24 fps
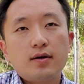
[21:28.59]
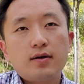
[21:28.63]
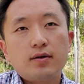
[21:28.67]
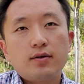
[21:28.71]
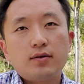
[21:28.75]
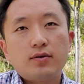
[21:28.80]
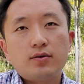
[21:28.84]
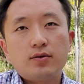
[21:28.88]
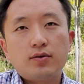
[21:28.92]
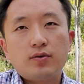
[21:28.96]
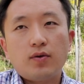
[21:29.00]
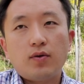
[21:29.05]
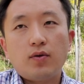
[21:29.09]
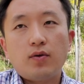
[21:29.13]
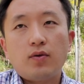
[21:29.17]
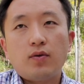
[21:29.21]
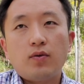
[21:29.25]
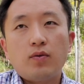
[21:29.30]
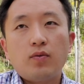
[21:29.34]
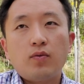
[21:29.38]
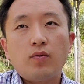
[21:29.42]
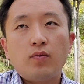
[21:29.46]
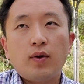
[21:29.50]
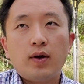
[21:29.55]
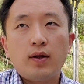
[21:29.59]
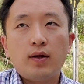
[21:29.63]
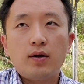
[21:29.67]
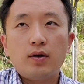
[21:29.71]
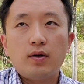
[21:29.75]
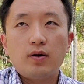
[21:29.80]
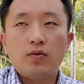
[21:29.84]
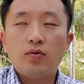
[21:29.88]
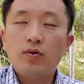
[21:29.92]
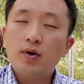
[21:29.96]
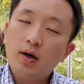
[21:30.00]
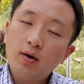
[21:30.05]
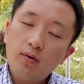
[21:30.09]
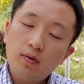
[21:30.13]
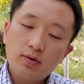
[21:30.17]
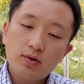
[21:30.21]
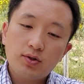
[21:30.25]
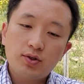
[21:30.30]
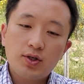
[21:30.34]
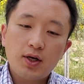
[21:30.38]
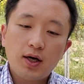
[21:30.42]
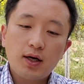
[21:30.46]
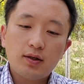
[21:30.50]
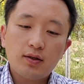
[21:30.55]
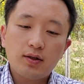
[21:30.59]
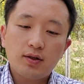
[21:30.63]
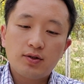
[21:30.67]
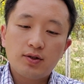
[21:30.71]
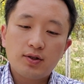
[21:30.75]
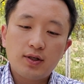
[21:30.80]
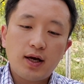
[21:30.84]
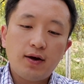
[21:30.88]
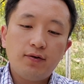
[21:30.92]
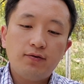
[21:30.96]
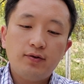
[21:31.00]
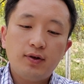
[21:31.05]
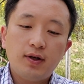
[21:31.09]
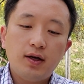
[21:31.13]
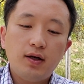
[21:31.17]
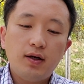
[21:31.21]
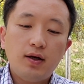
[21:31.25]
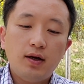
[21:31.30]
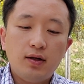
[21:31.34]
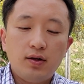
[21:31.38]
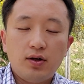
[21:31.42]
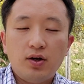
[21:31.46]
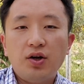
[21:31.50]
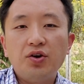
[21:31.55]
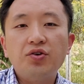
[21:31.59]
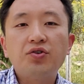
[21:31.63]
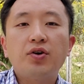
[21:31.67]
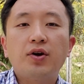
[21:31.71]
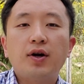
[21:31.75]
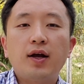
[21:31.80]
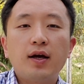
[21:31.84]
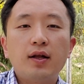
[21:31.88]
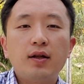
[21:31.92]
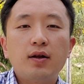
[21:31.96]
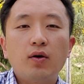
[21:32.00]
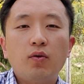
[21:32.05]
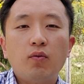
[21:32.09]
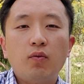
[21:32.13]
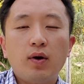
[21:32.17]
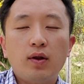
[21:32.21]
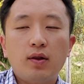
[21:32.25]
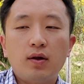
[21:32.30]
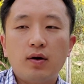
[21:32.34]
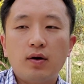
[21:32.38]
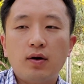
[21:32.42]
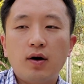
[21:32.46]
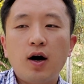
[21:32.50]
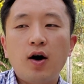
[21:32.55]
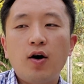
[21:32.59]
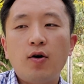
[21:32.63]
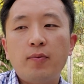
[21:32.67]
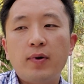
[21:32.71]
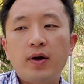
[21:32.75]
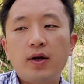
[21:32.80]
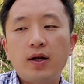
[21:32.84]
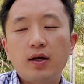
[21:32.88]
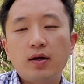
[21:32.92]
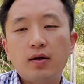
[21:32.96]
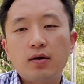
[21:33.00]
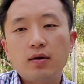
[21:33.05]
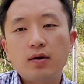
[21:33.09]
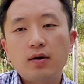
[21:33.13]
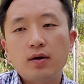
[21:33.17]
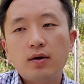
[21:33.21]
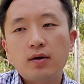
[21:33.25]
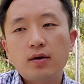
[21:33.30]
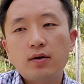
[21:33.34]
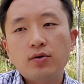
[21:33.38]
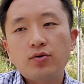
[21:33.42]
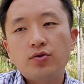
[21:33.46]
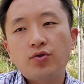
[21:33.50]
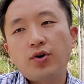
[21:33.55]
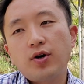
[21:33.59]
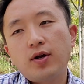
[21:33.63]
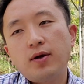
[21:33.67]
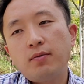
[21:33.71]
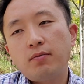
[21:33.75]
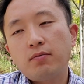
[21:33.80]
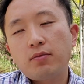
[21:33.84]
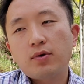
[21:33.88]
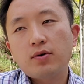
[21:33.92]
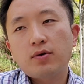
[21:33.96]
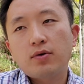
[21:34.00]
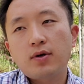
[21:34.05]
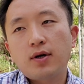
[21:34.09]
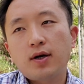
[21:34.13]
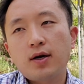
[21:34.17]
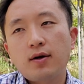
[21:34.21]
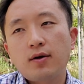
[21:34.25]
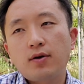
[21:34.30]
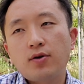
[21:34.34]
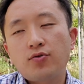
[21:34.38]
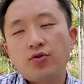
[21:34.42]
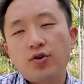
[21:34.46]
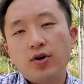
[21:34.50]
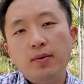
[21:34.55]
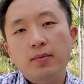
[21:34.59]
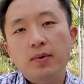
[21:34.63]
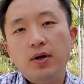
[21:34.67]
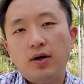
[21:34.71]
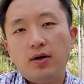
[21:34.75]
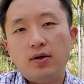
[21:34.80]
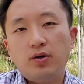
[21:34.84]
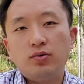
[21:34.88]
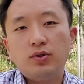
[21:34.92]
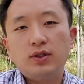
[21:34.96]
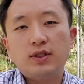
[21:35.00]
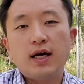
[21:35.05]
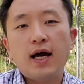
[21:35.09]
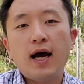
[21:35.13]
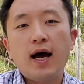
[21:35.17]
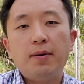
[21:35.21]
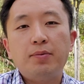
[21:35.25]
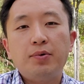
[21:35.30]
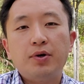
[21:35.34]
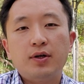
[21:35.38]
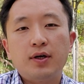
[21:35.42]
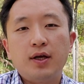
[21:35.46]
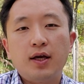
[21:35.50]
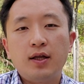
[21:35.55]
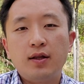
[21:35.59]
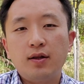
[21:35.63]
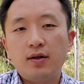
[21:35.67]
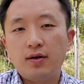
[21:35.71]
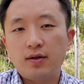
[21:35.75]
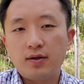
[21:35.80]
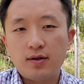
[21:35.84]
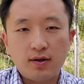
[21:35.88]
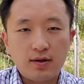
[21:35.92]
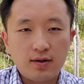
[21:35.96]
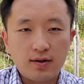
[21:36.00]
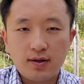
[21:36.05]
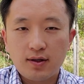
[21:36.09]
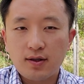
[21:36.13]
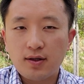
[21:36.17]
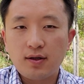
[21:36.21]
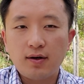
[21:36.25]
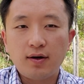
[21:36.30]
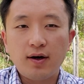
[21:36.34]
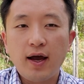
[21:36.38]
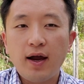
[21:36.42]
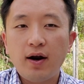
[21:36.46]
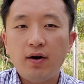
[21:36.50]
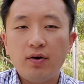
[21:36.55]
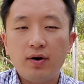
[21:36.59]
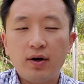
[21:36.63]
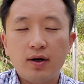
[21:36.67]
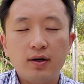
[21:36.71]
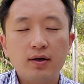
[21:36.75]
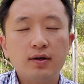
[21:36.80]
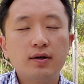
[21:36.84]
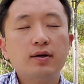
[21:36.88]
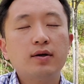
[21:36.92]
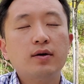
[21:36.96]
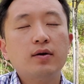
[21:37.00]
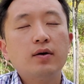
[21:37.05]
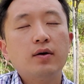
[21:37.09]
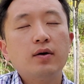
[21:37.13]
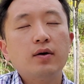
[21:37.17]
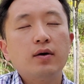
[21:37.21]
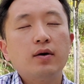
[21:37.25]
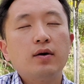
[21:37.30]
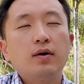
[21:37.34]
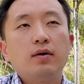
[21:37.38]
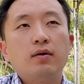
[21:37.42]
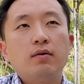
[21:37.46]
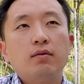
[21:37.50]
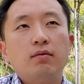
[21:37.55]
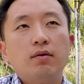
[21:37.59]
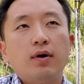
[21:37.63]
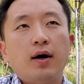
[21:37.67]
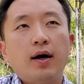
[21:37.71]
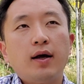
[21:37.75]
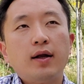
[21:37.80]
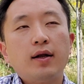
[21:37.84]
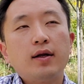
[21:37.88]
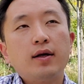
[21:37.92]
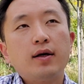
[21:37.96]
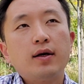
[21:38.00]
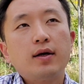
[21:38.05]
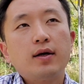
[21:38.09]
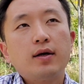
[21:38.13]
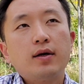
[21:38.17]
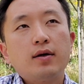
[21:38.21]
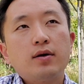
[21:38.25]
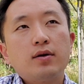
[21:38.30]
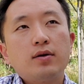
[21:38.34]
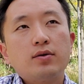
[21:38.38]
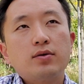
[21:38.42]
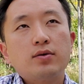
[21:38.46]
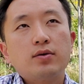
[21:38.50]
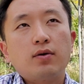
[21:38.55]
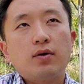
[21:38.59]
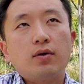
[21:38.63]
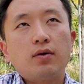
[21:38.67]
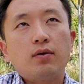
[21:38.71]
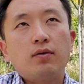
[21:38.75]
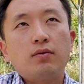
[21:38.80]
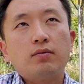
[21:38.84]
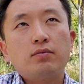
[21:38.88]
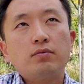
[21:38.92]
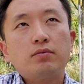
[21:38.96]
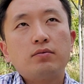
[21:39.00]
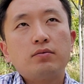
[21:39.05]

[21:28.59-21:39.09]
So whether you can also check the safety in the internet, whether how many criminals happen in the area, right? So